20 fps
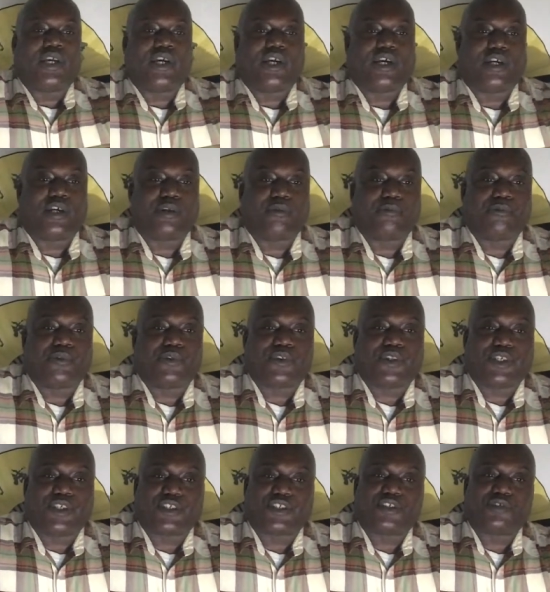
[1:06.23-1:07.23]
Um,
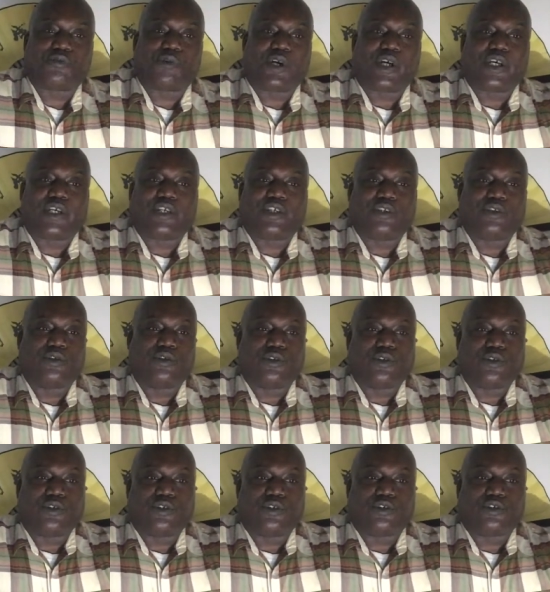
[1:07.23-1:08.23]
this is why you
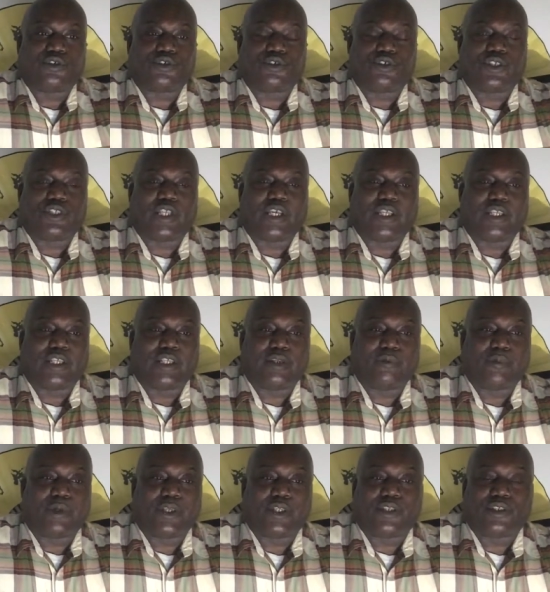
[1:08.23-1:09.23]
you shouldn't let
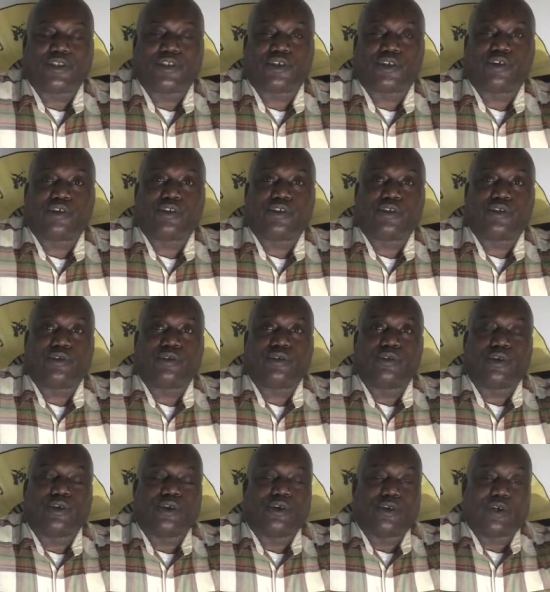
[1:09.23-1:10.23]
anybody deter you,
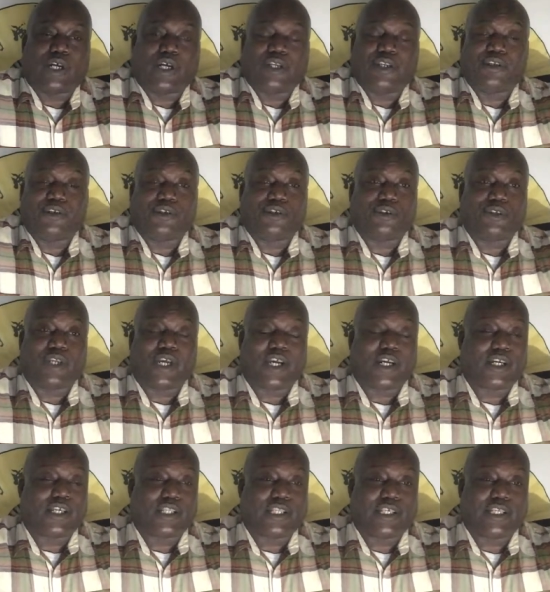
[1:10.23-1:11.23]
or I know you're not
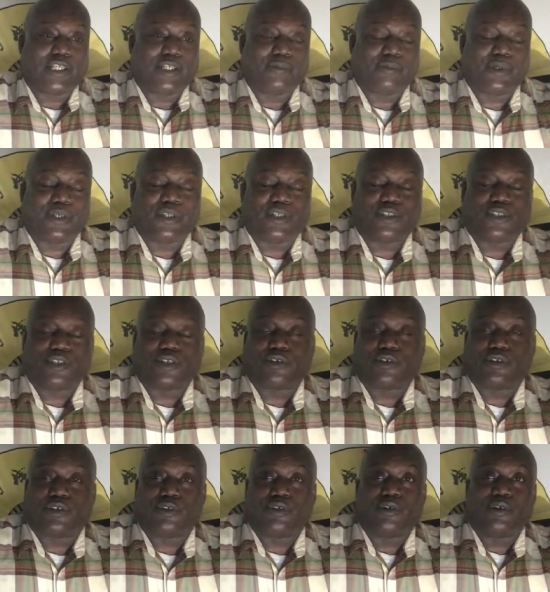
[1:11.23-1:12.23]
gonna let anybody deter
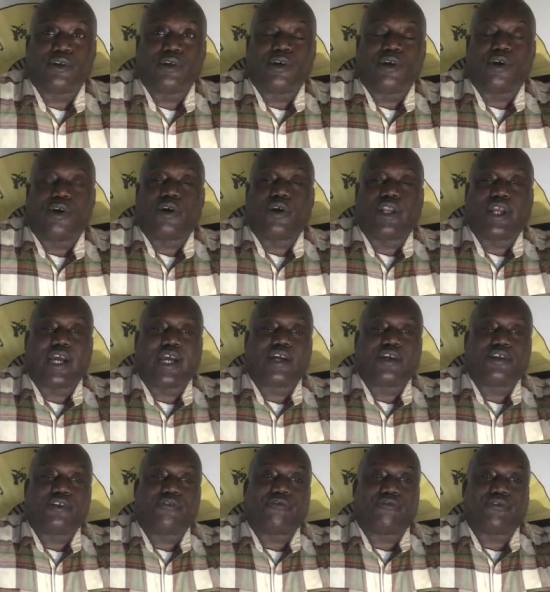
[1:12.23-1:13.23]
you on how
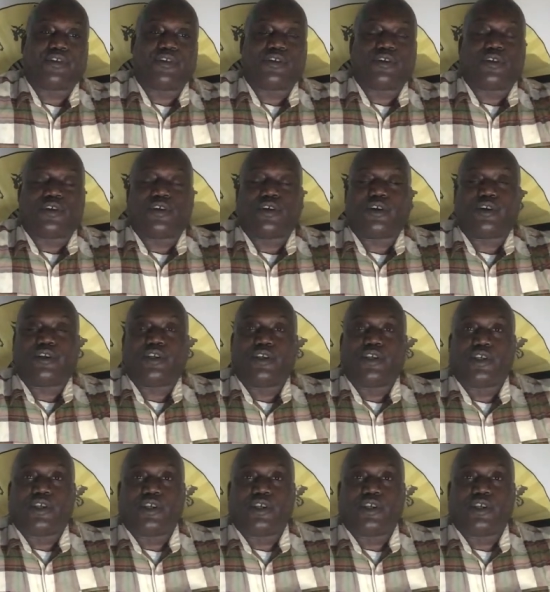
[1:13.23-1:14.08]
you feel on